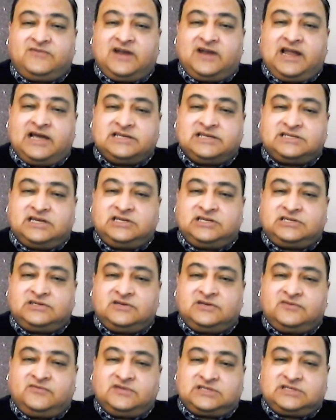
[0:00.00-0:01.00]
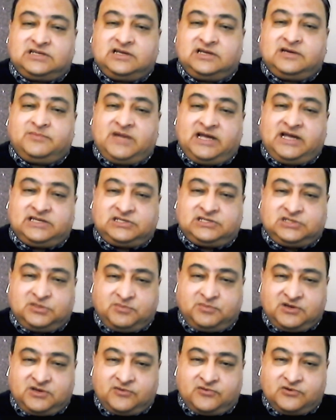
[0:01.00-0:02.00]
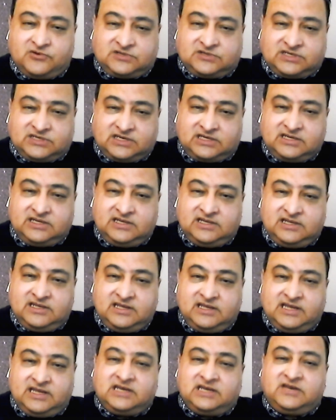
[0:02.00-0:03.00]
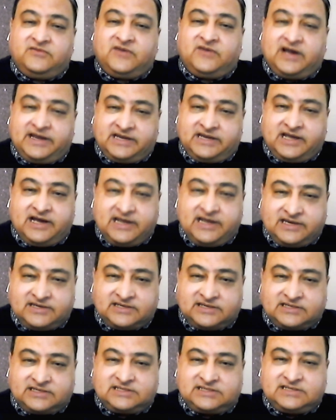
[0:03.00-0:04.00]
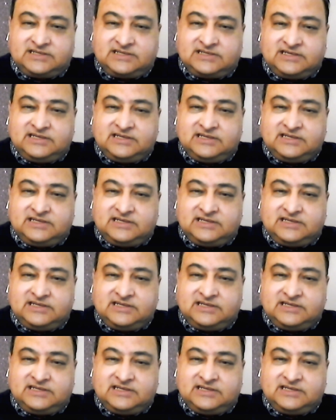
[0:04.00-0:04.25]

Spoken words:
civilization of Islam has to be rooted in divine guidance.